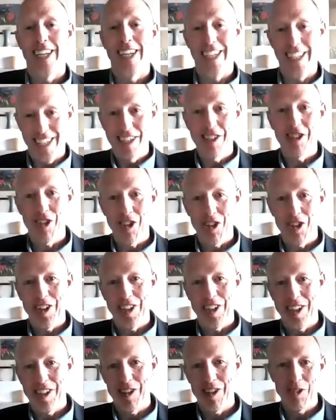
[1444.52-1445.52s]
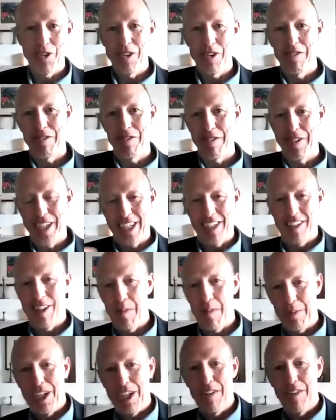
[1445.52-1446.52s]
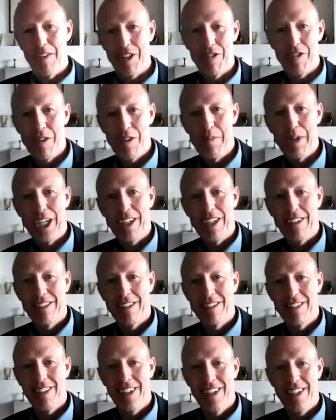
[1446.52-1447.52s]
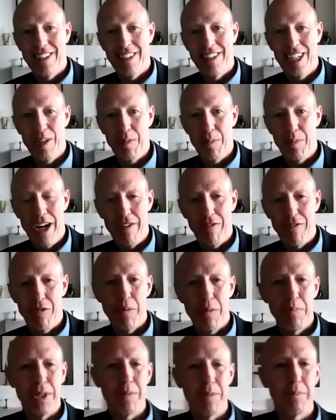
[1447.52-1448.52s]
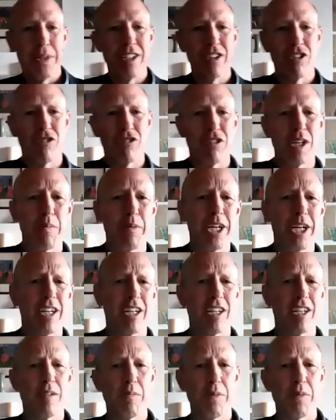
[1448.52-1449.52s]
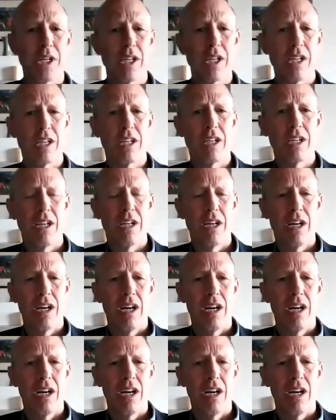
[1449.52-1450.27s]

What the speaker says: an insert is sort of accepting of a streaming data platform, but streaming can be